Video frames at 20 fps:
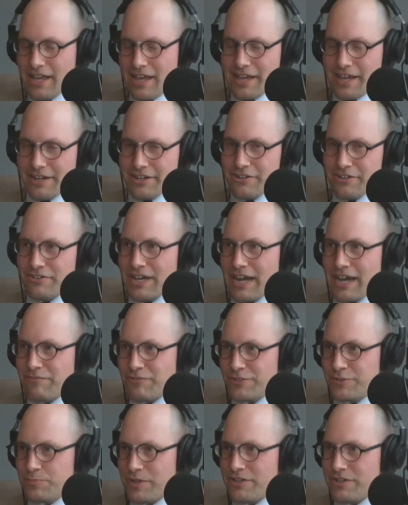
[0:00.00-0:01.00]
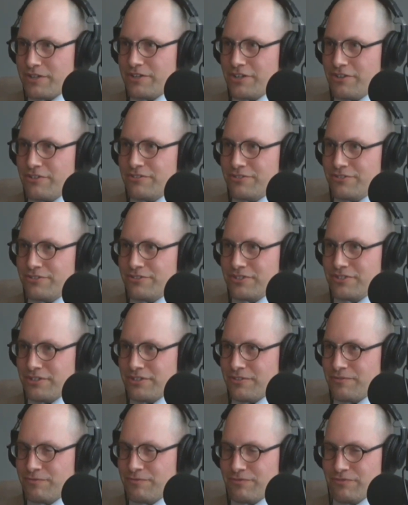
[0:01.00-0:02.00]
And after spending years
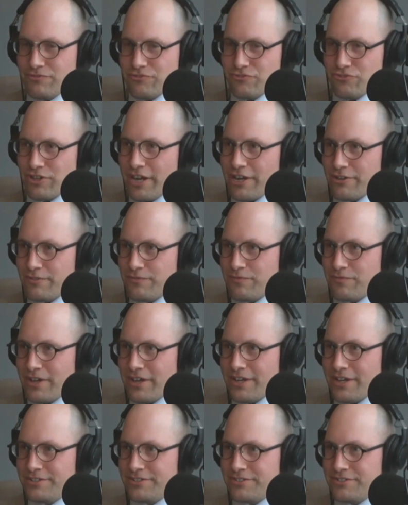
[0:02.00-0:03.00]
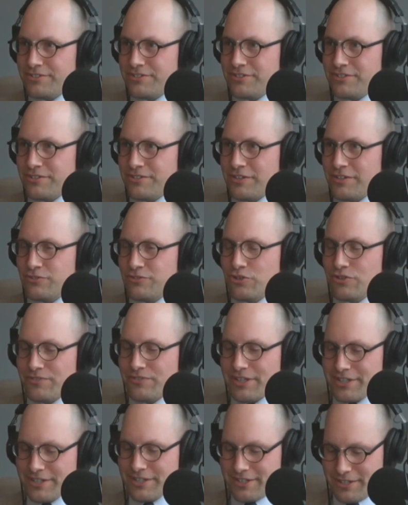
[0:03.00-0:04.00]
of trying to find, it's sort of like,